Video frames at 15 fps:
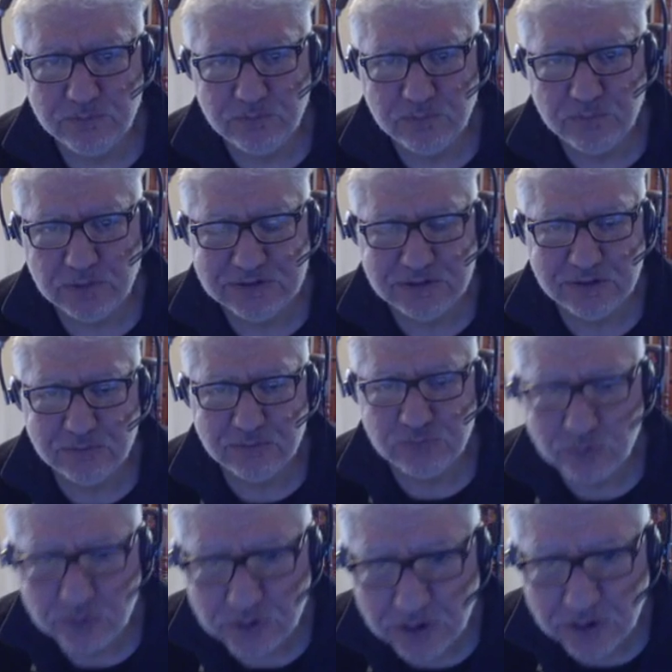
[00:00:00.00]
a setup
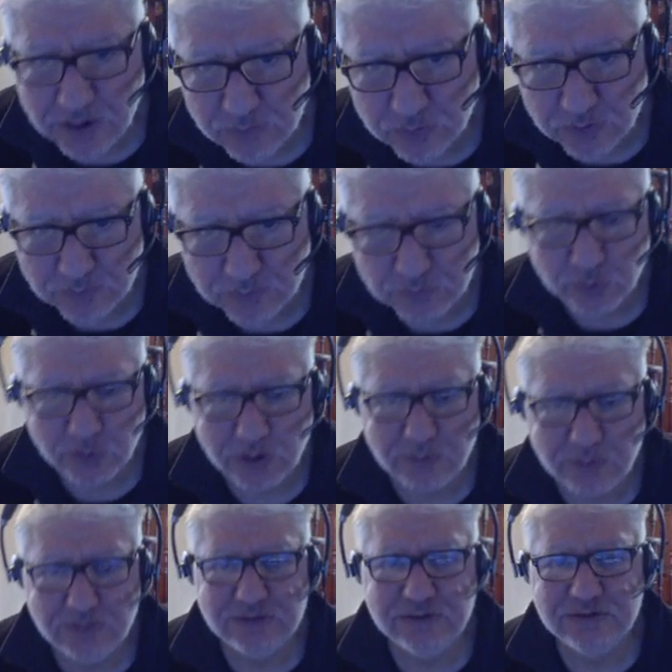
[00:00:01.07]
program or a program
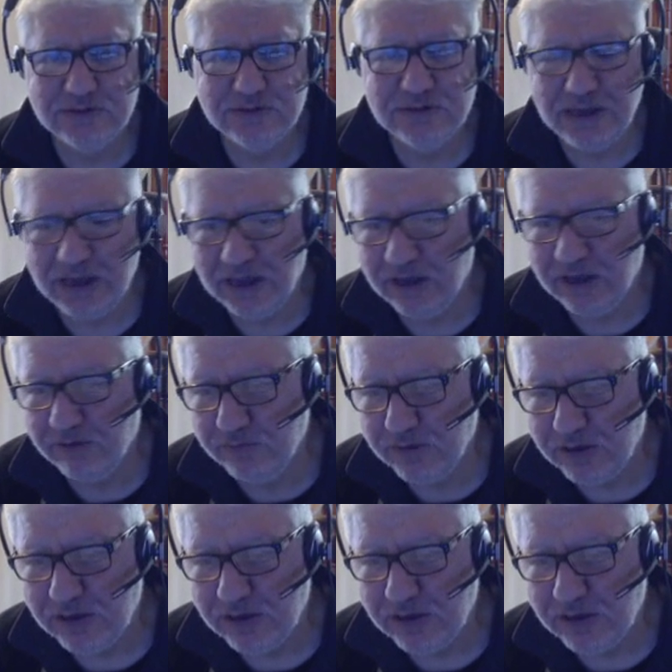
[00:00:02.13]
that doesn't have